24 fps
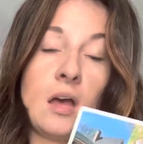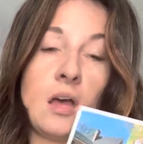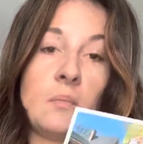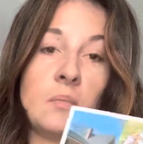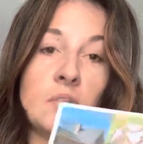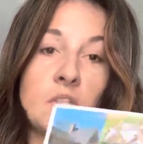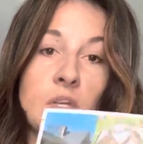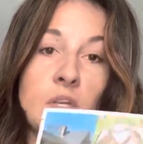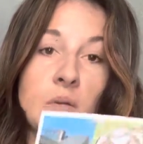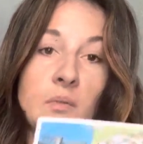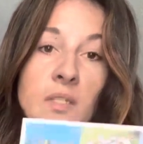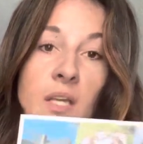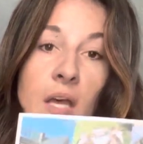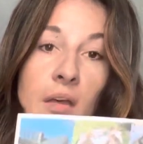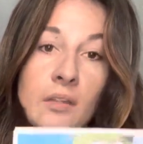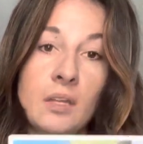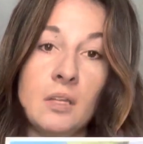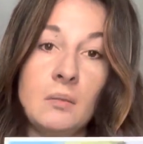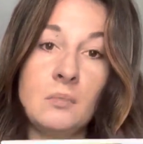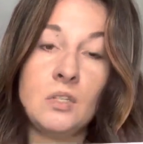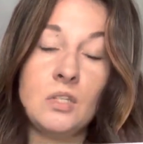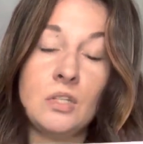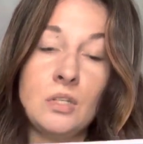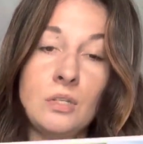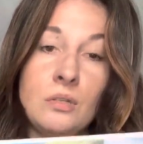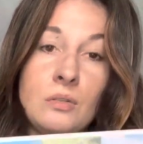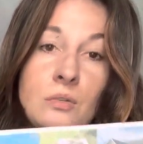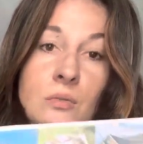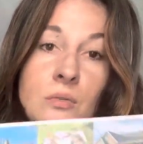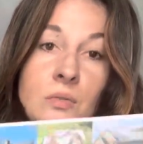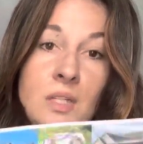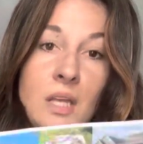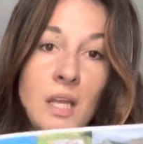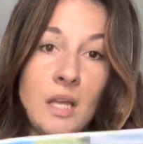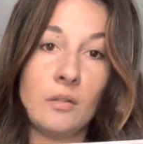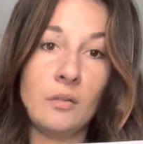so tell them to
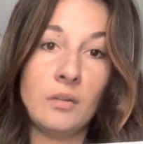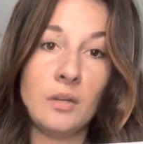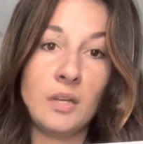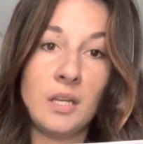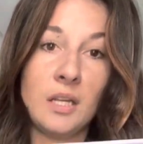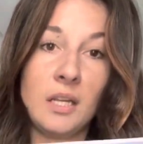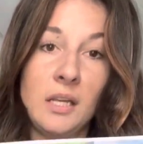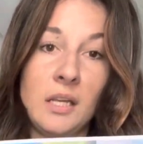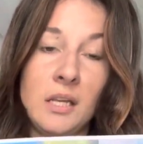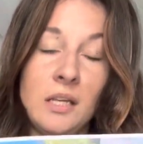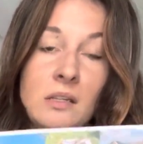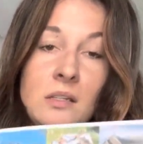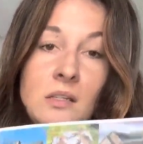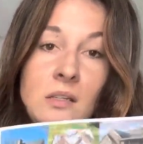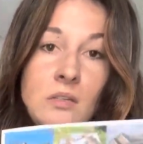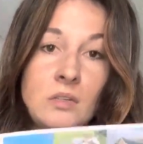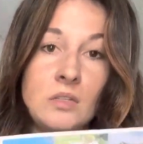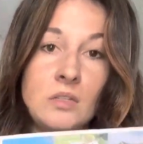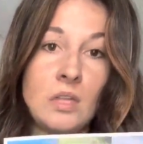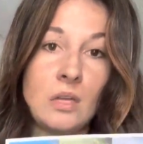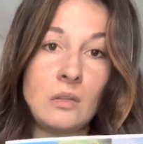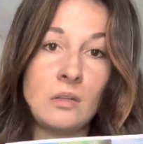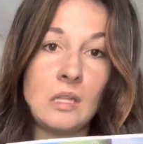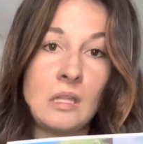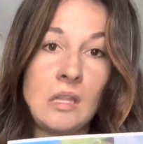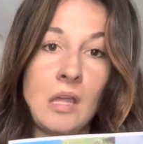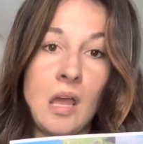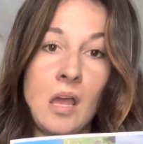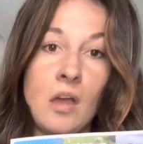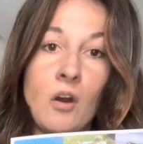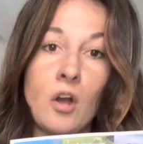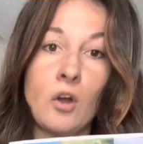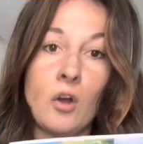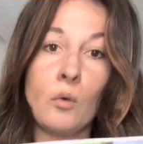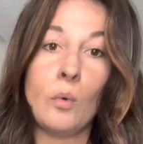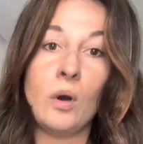take a look at it so that they
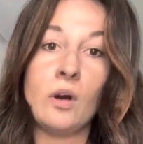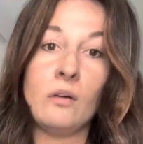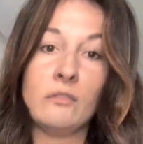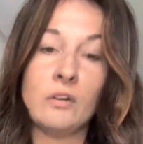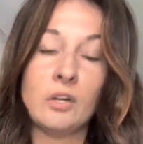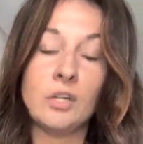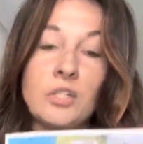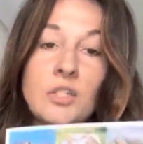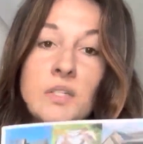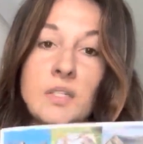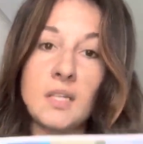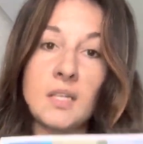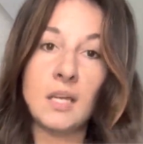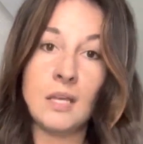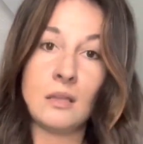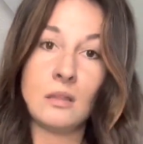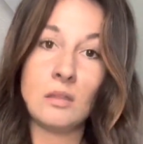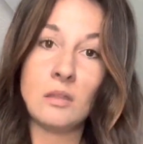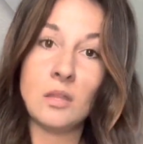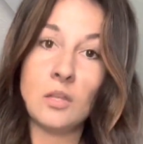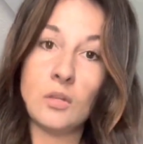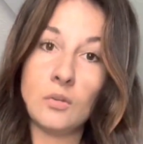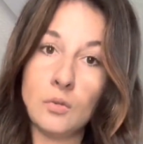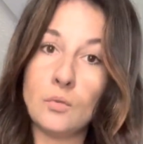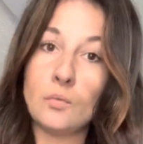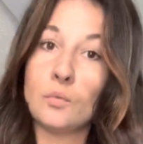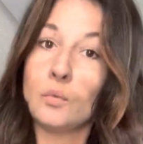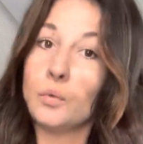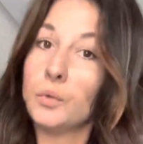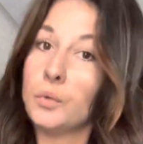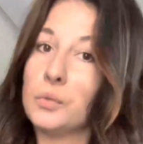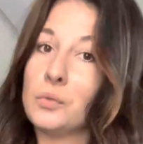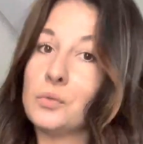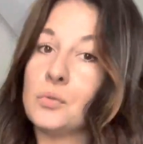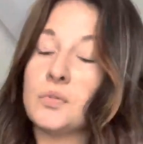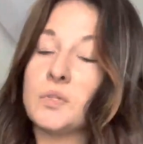are well versed in the new
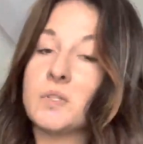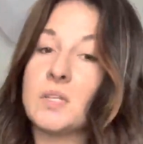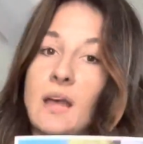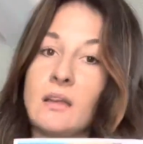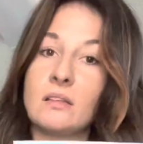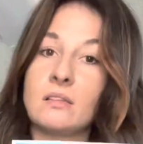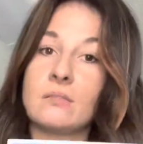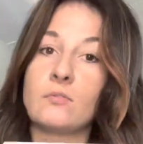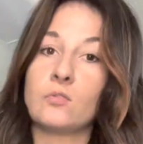rules as of